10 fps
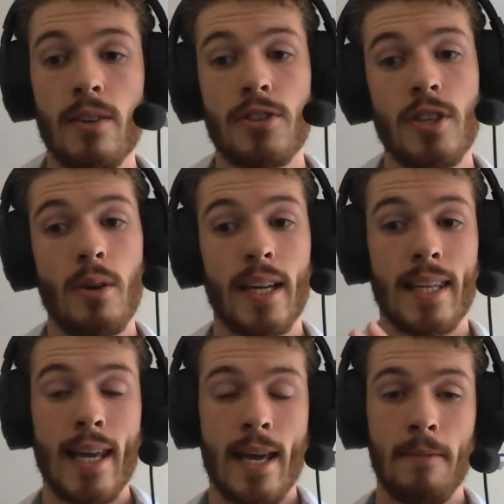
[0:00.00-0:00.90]
So
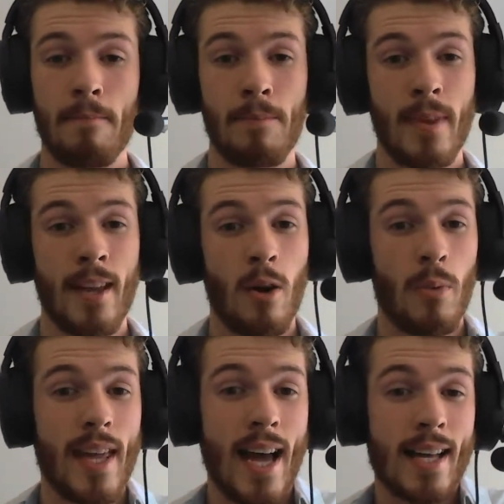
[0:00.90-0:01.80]
again,
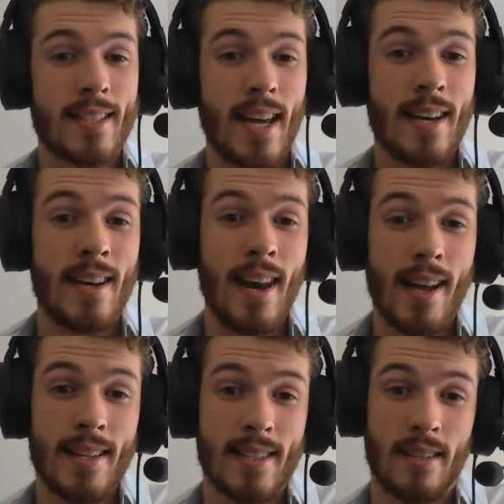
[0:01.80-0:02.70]
we had a
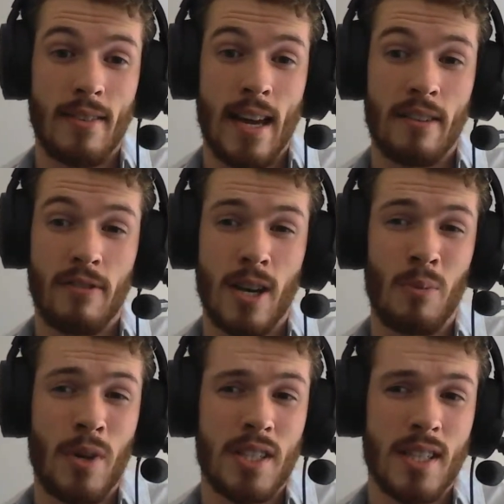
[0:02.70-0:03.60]
negative
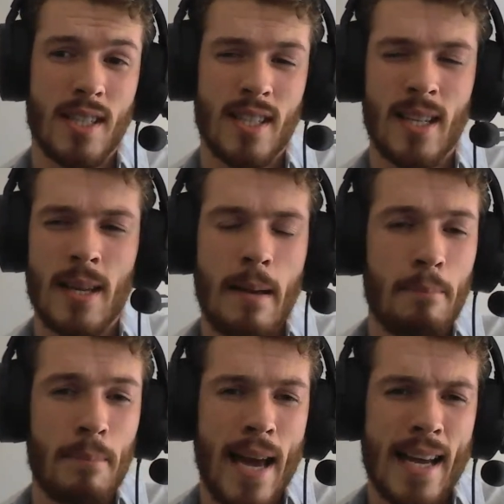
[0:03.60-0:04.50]
adverb, which is
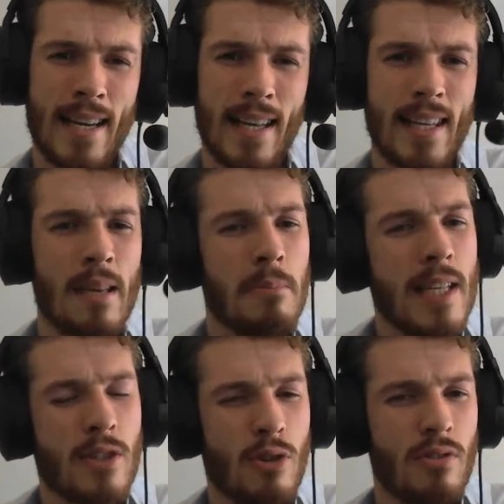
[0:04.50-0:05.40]
badly. It
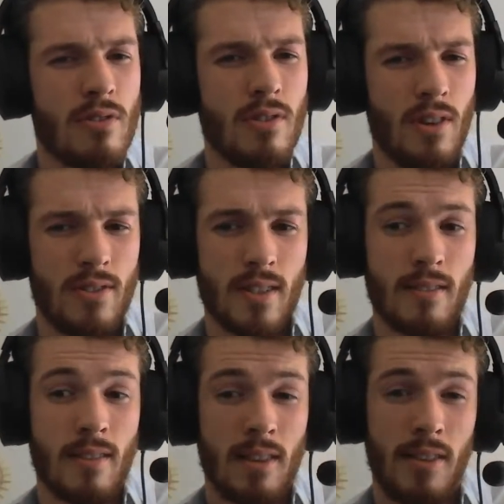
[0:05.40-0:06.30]
means you're not
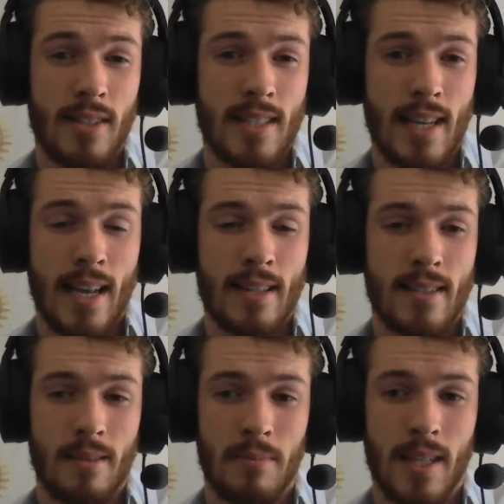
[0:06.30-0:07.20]
good at
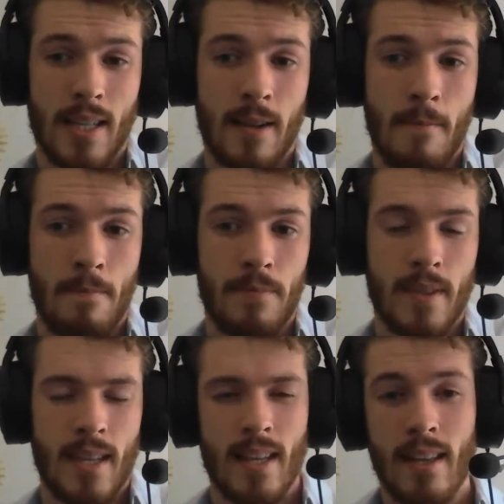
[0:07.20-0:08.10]
something.
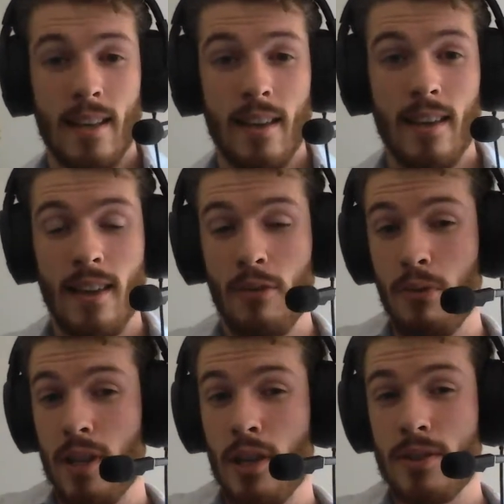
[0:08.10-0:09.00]
If
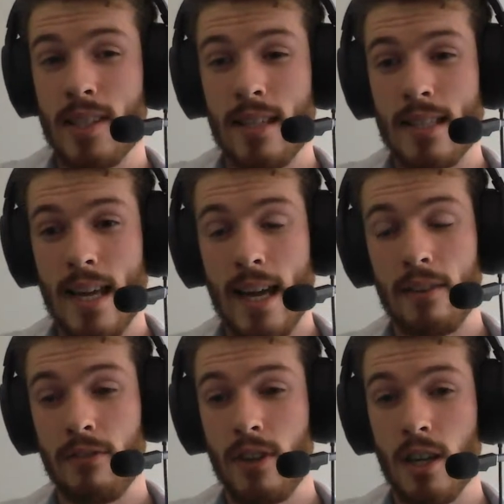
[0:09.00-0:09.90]
we're using this
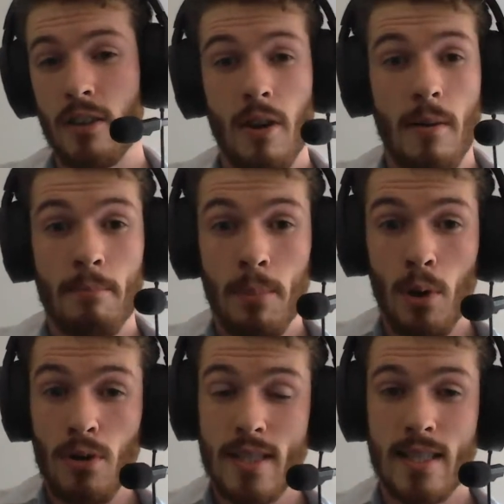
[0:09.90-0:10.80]
adverb
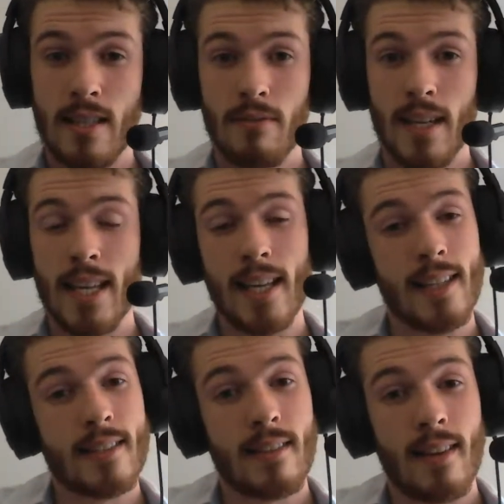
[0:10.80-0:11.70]
positively,
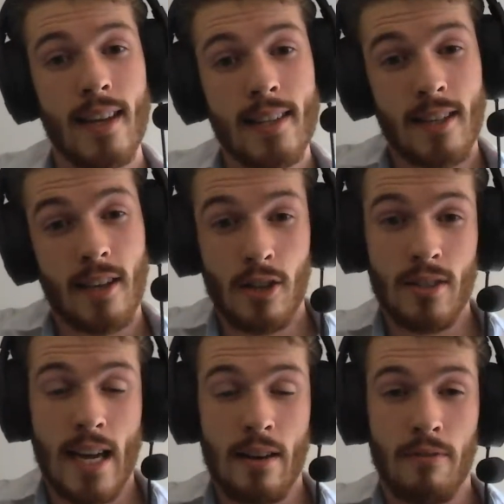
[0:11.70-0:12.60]
it's a
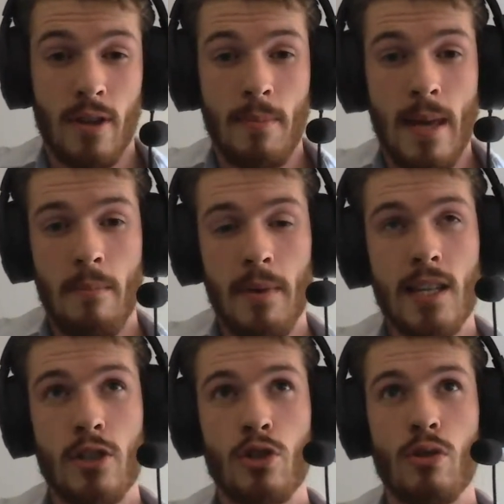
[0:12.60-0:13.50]
good adverb. It
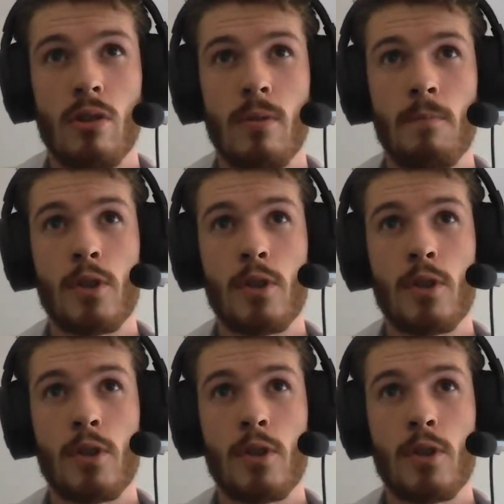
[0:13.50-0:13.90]
means you